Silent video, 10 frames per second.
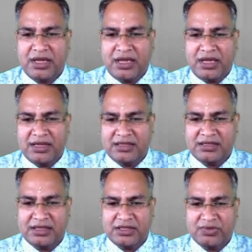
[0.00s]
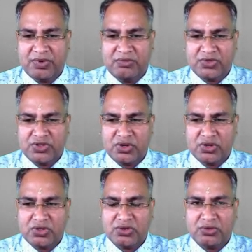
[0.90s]
edges from
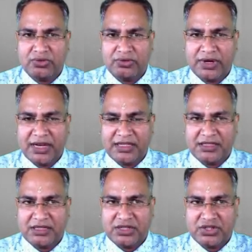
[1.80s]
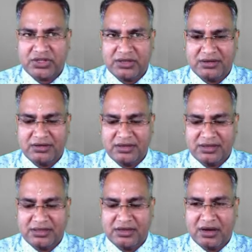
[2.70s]
source to destination
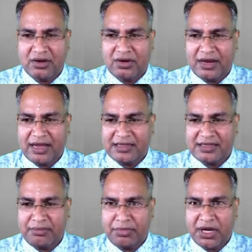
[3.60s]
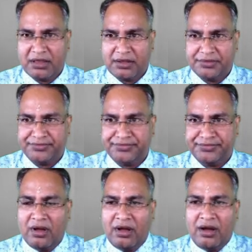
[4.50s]
is known as a path.
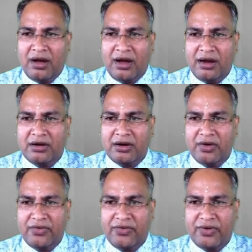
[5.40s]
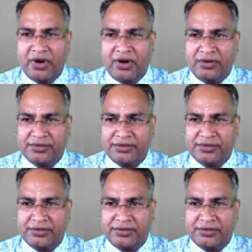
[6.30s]
Height of node.